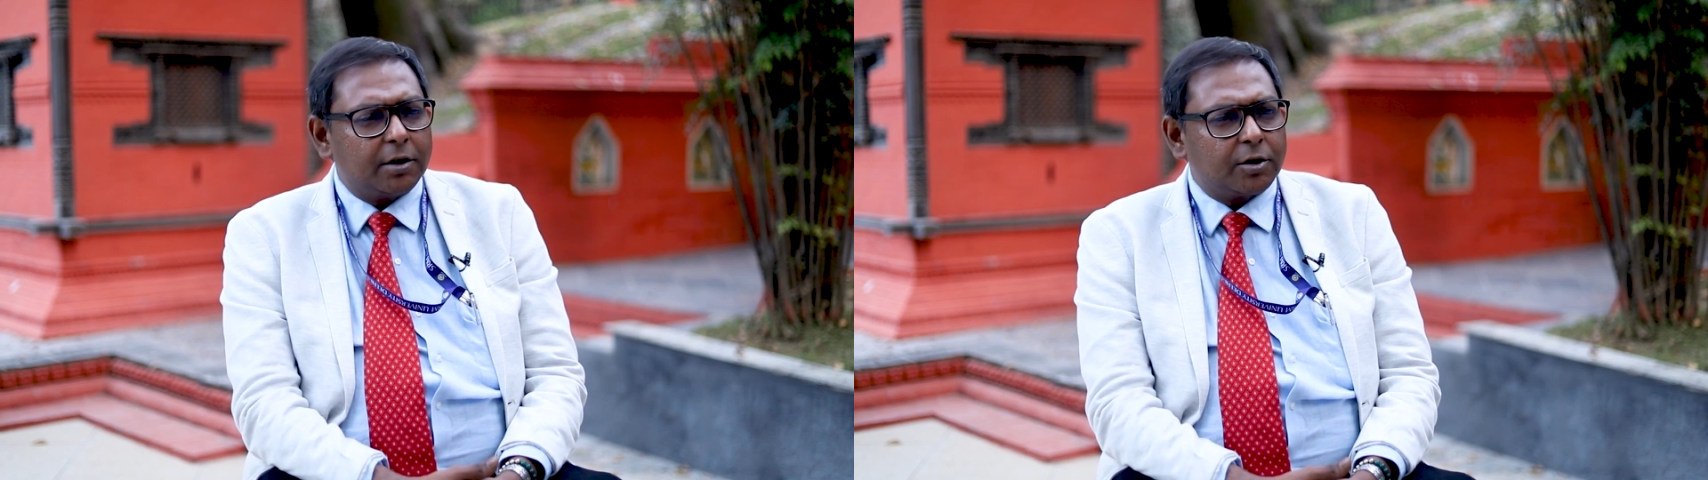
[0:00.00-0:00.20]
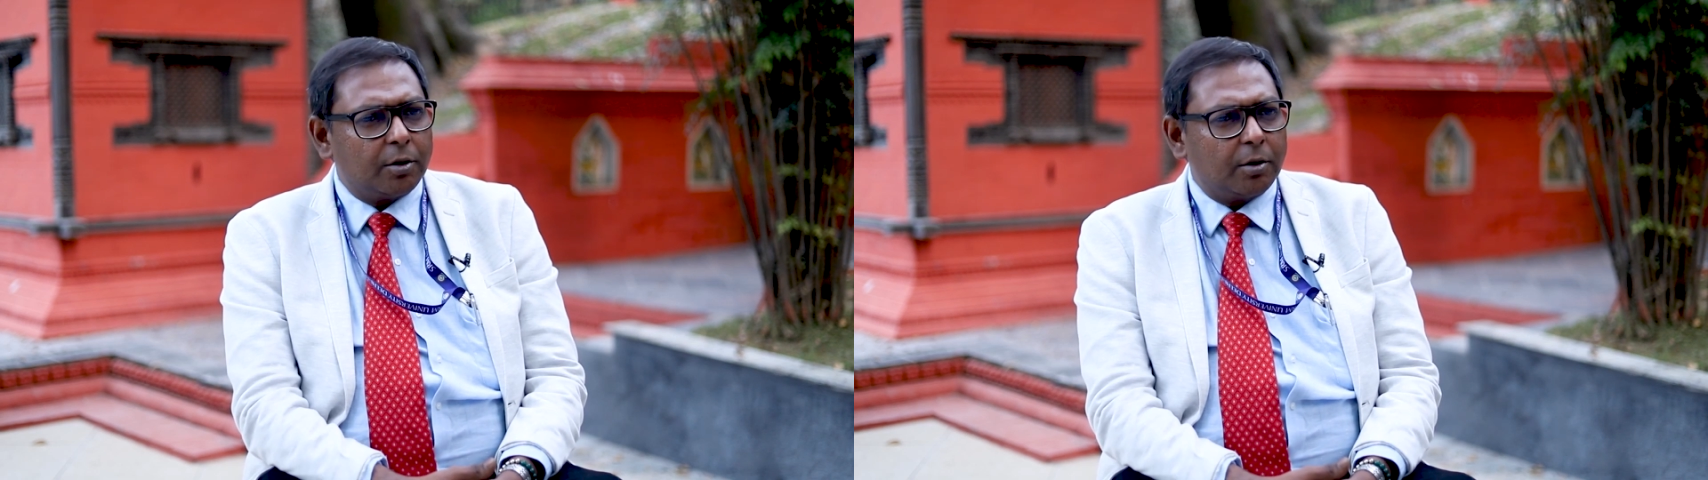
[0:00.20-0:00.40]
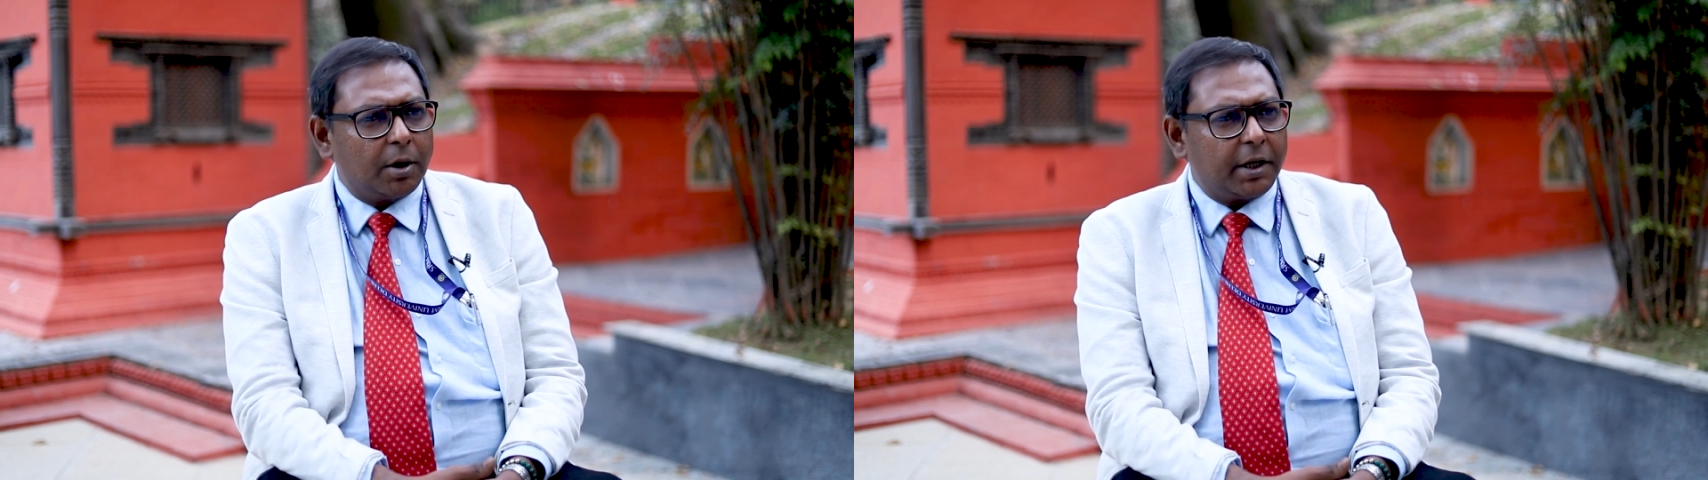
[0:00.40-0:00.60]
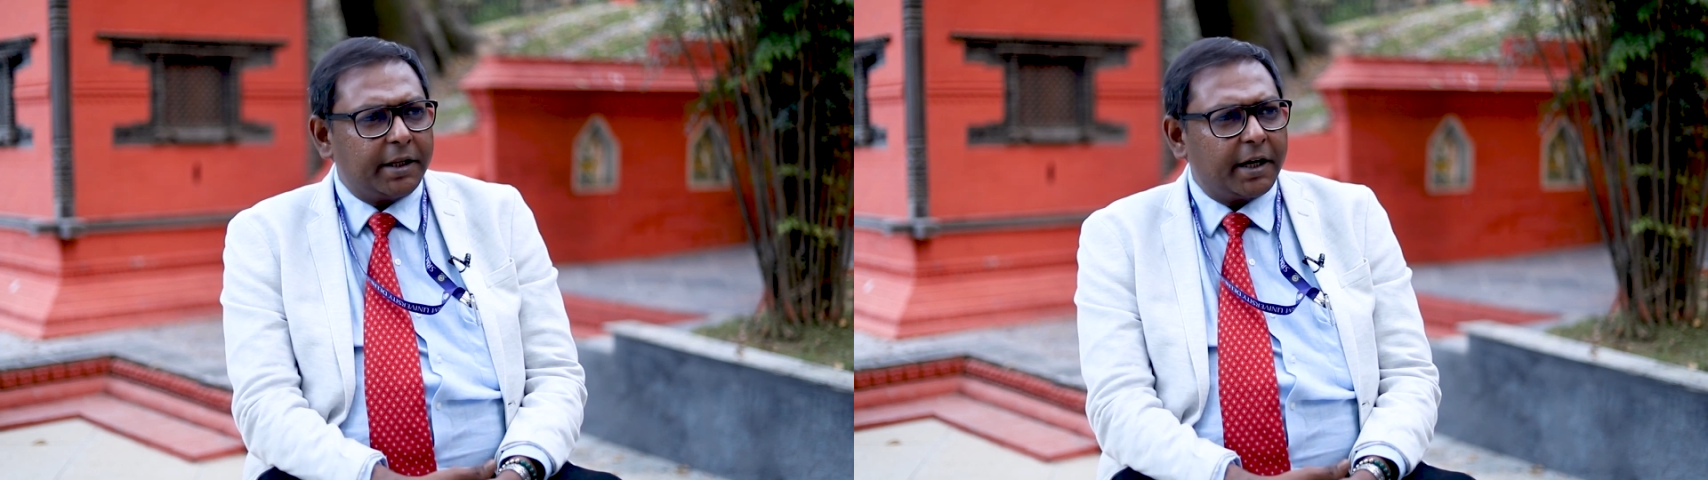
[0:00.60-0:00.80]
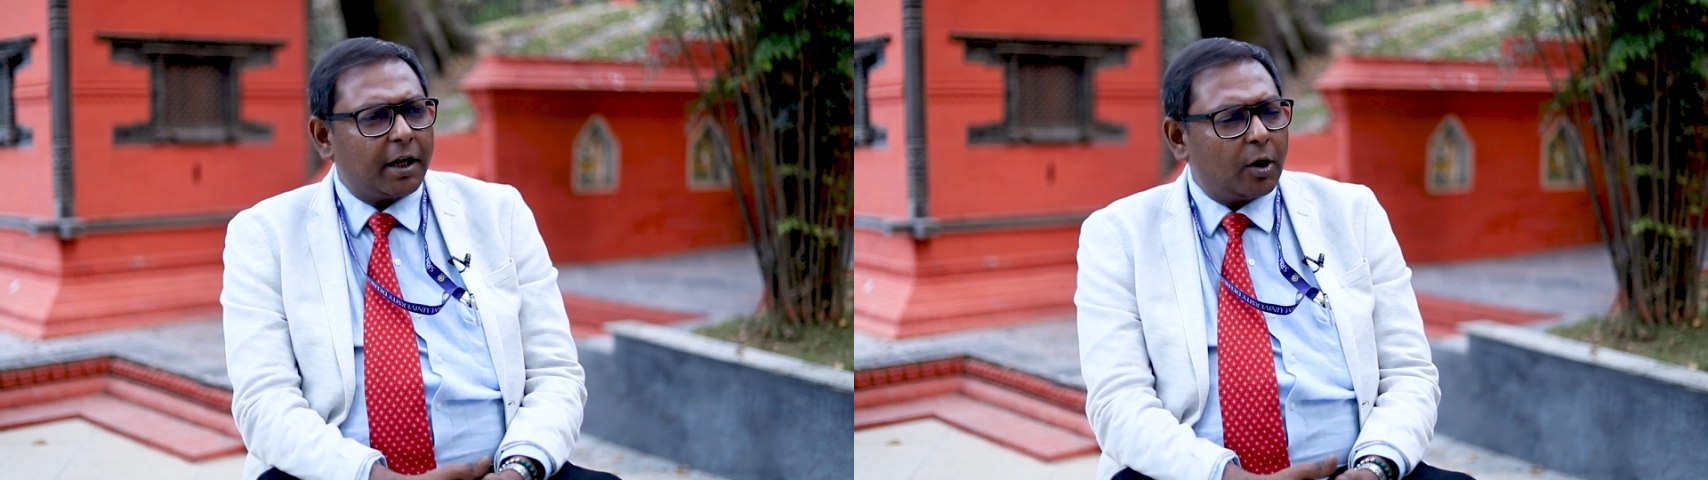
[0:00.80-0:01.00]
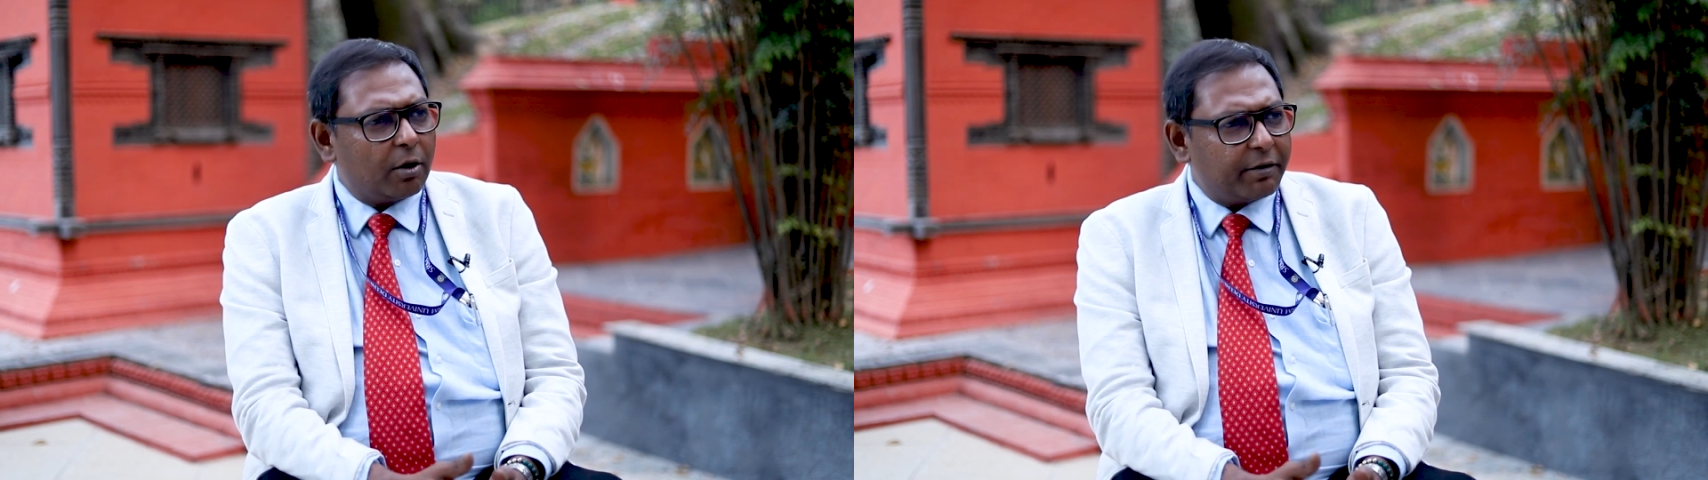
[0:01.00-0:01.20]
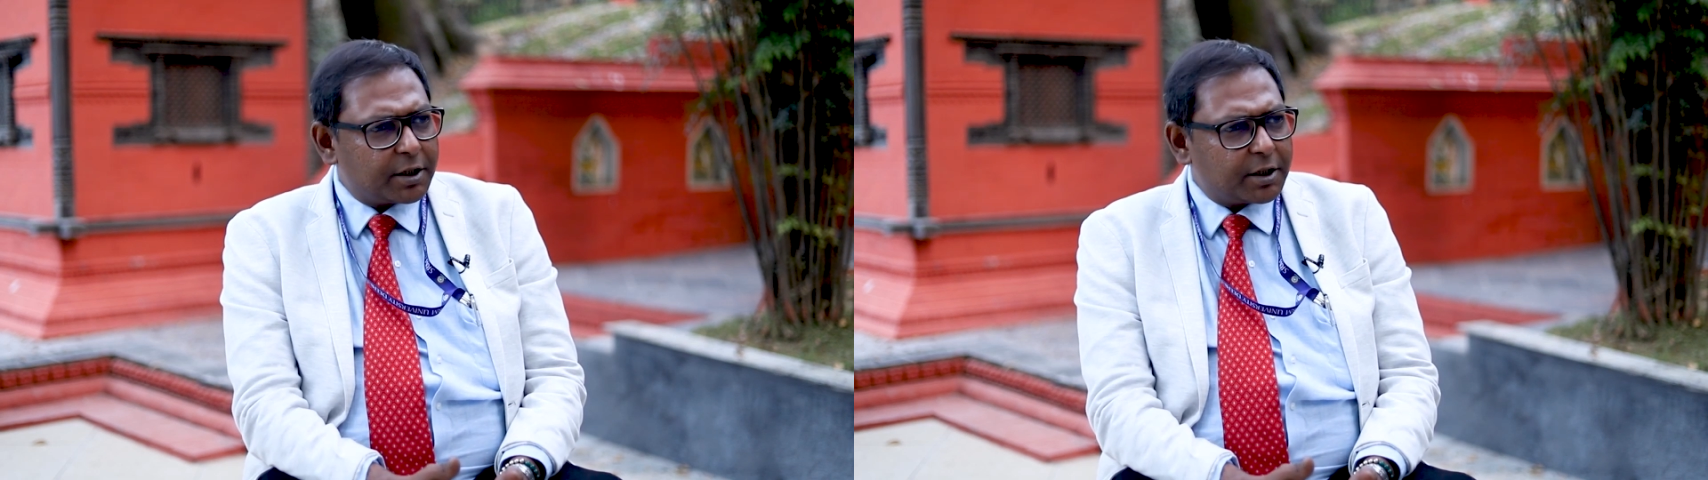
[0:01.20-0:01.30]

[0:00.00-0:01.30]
So they get a lot of